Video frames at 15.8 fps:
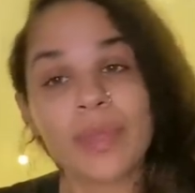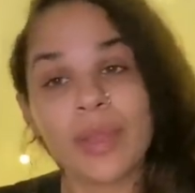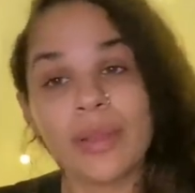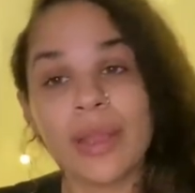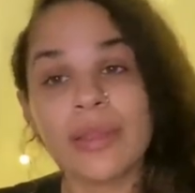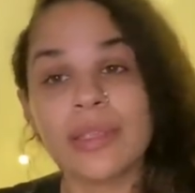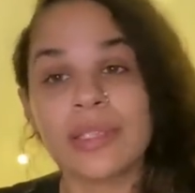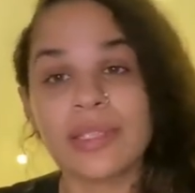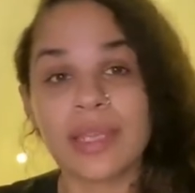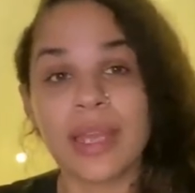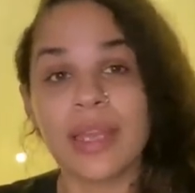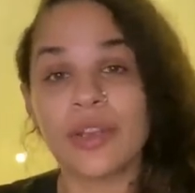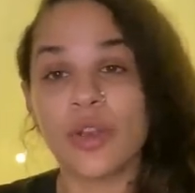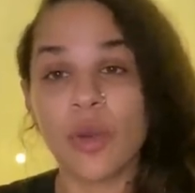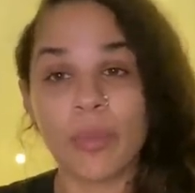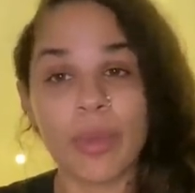Like the
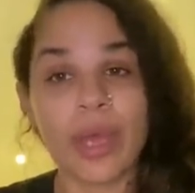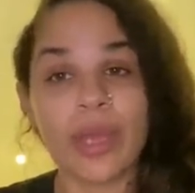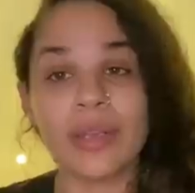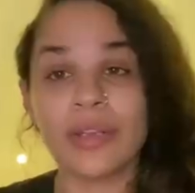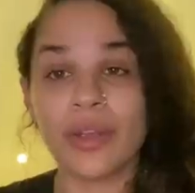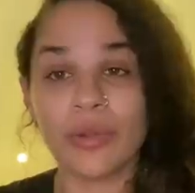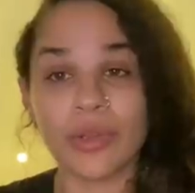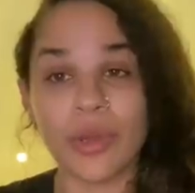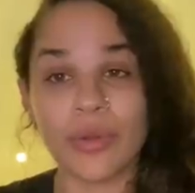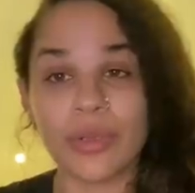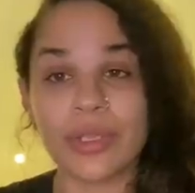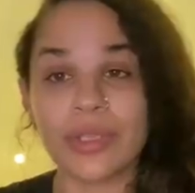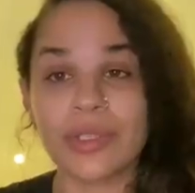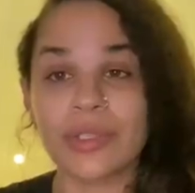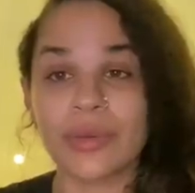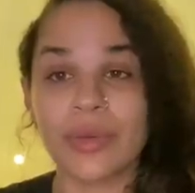saying, no mud, no
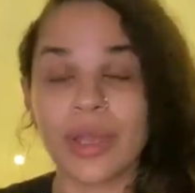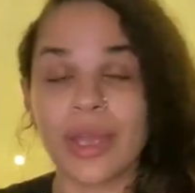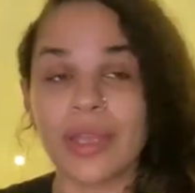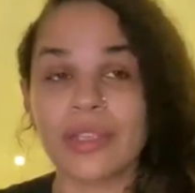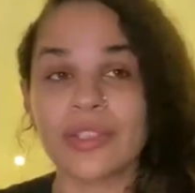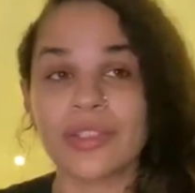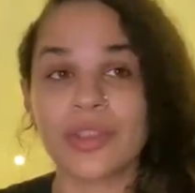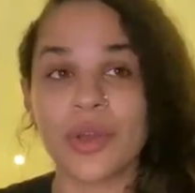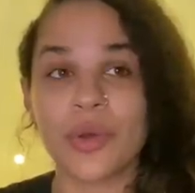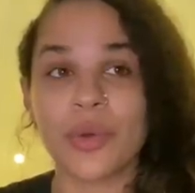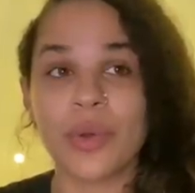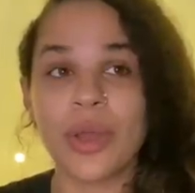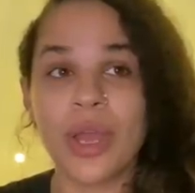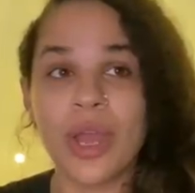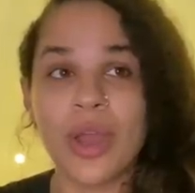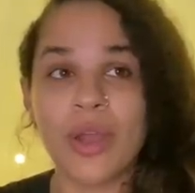lotus, okay? So
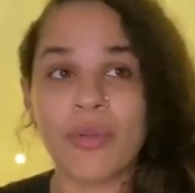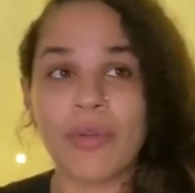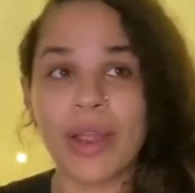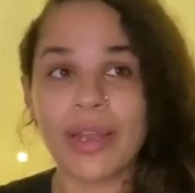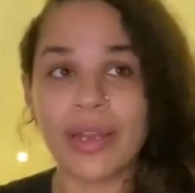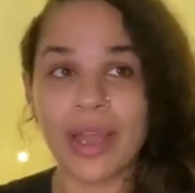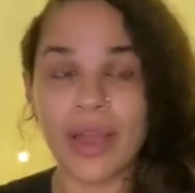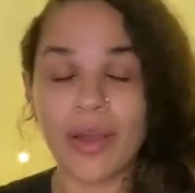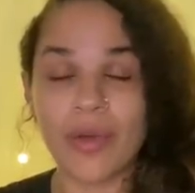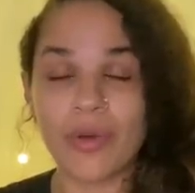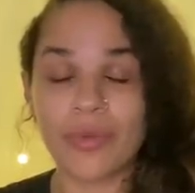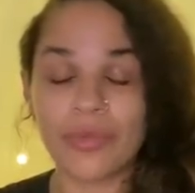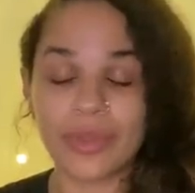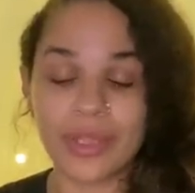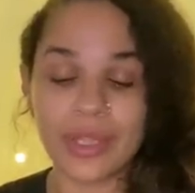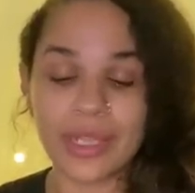right
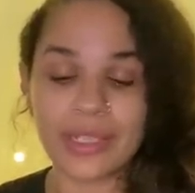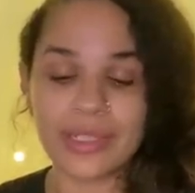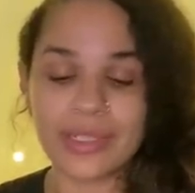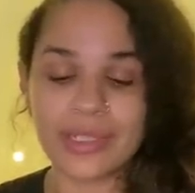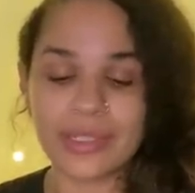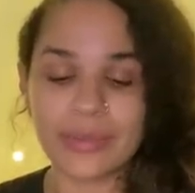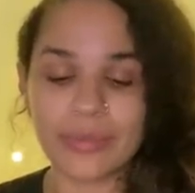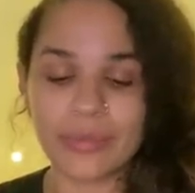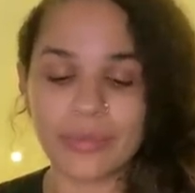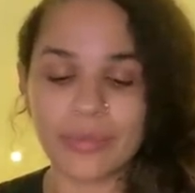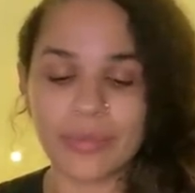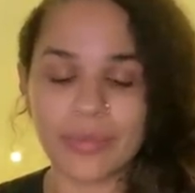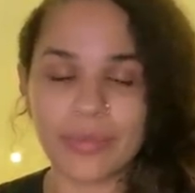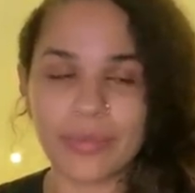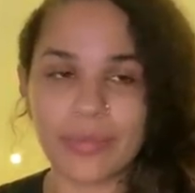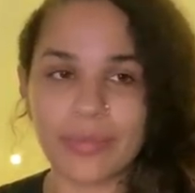now, it's
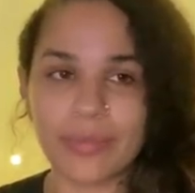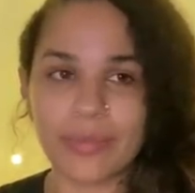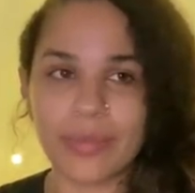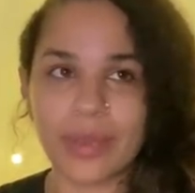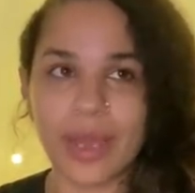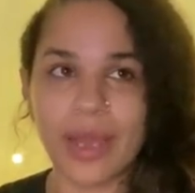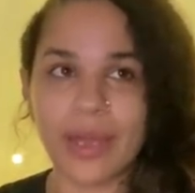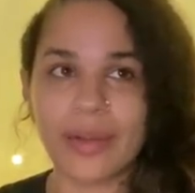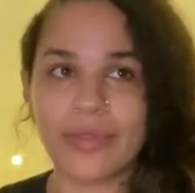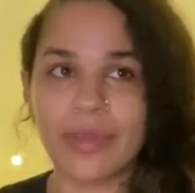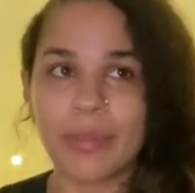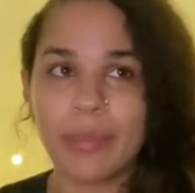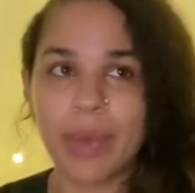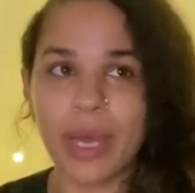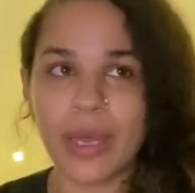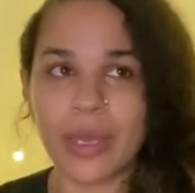kind of the
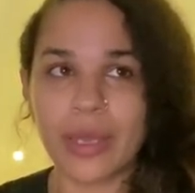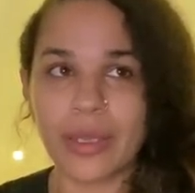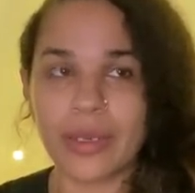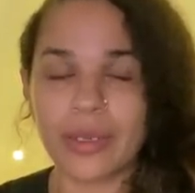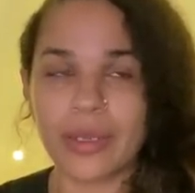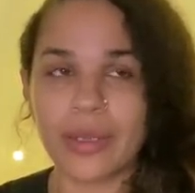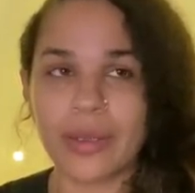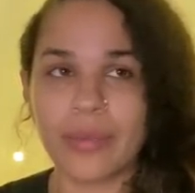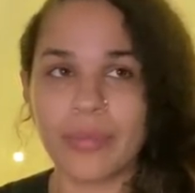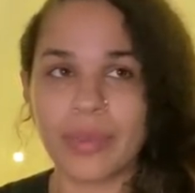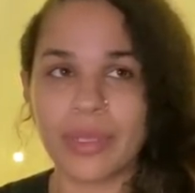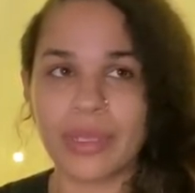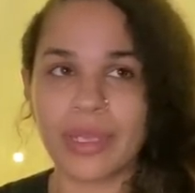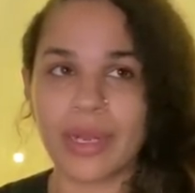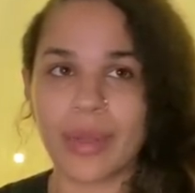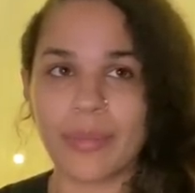mud,
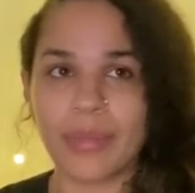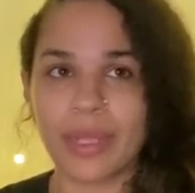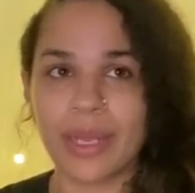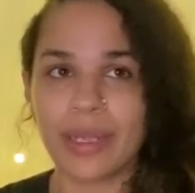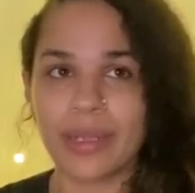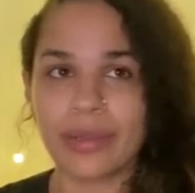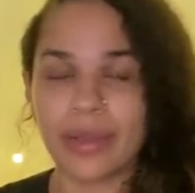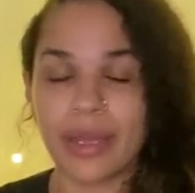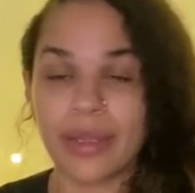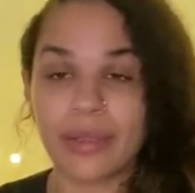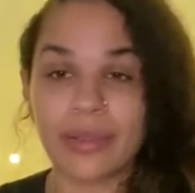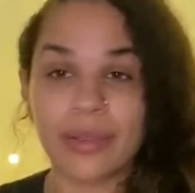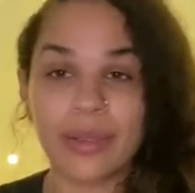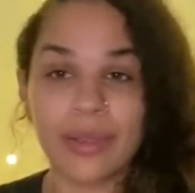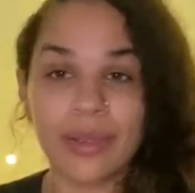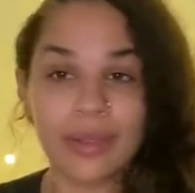but then I'm getting like,
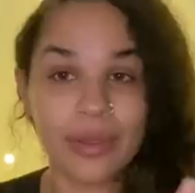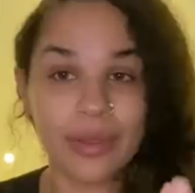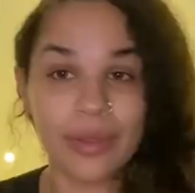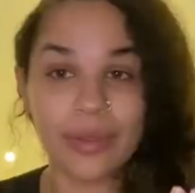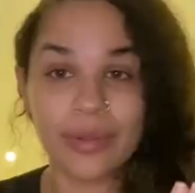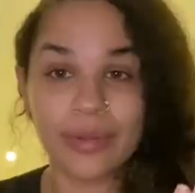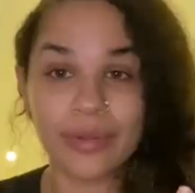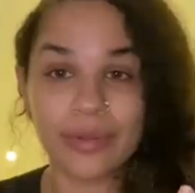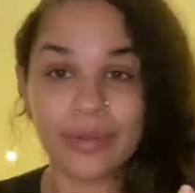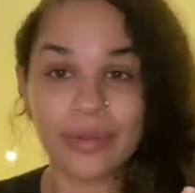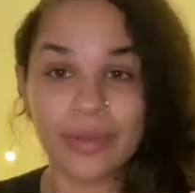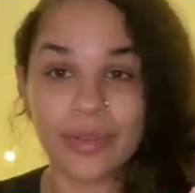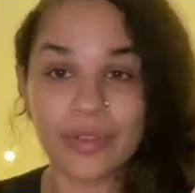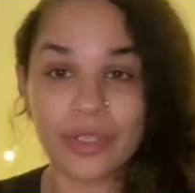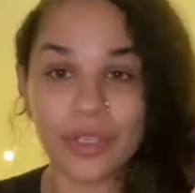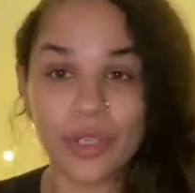
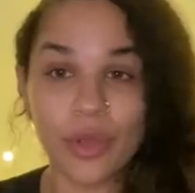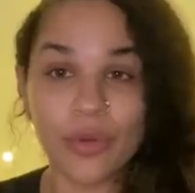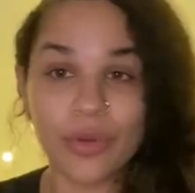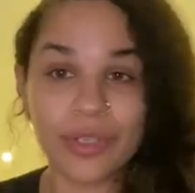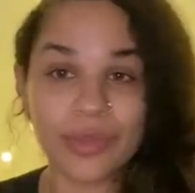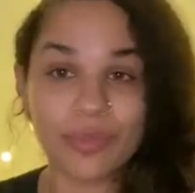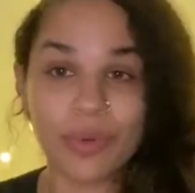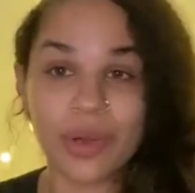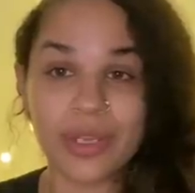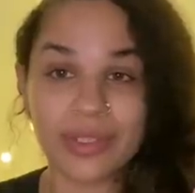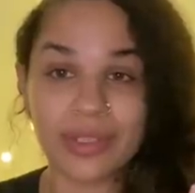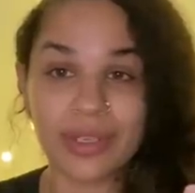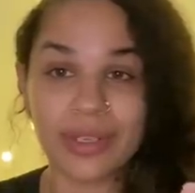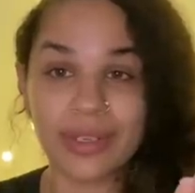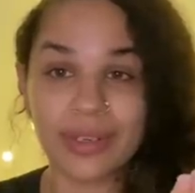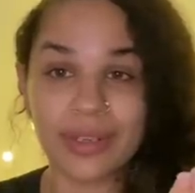there's a lotus
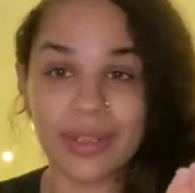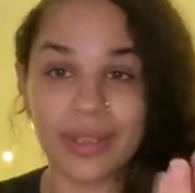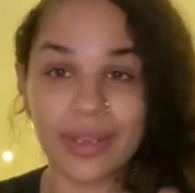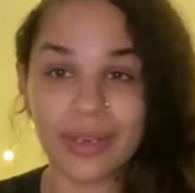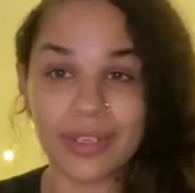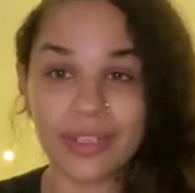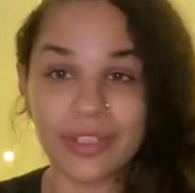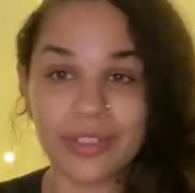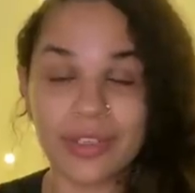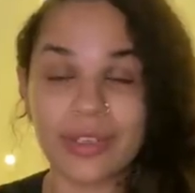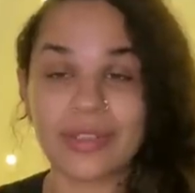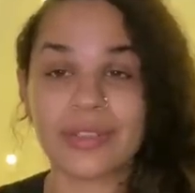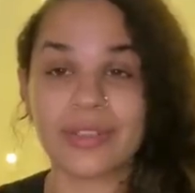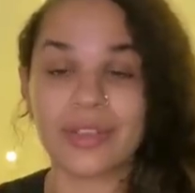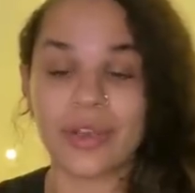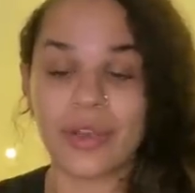present, and it's
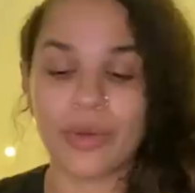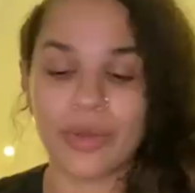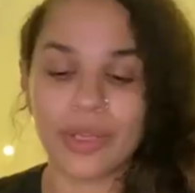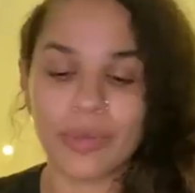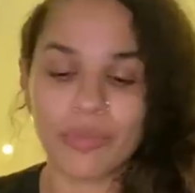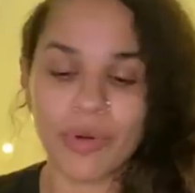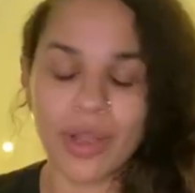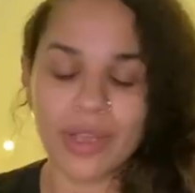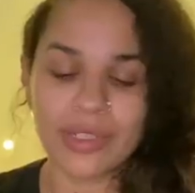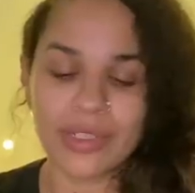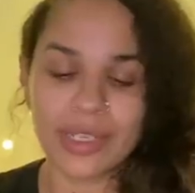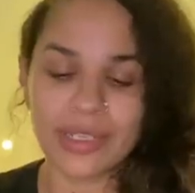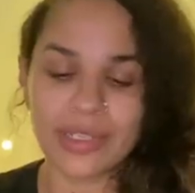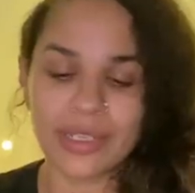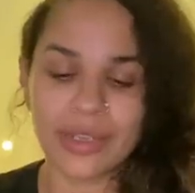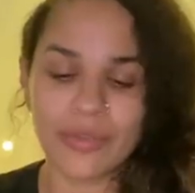just, you know, in the
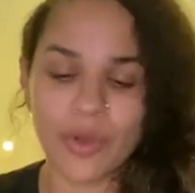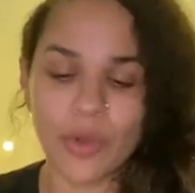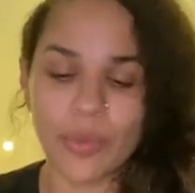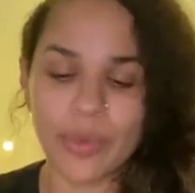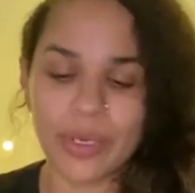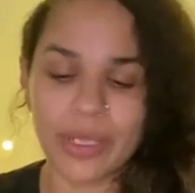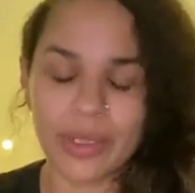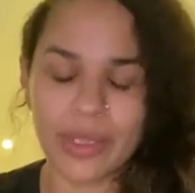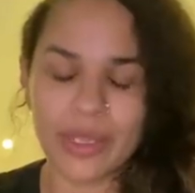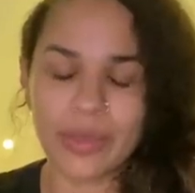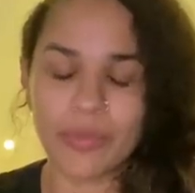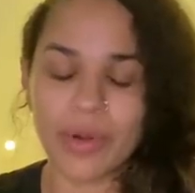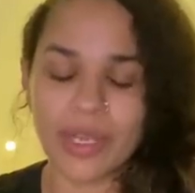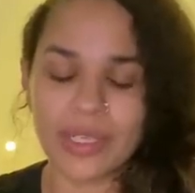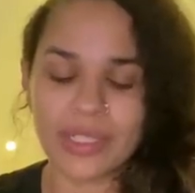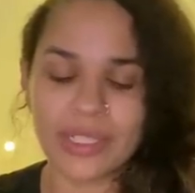process of
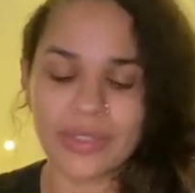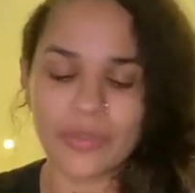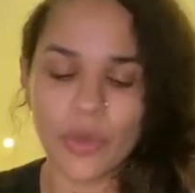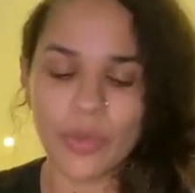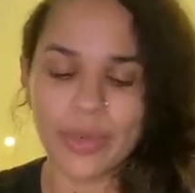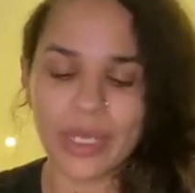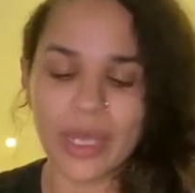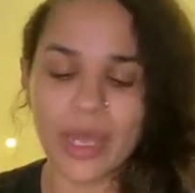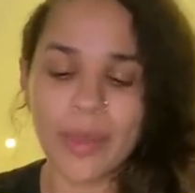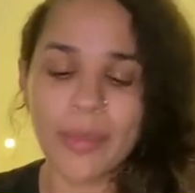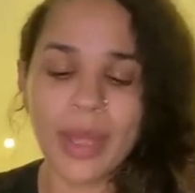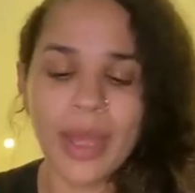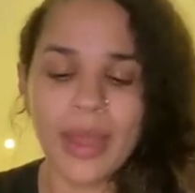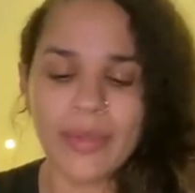opening up.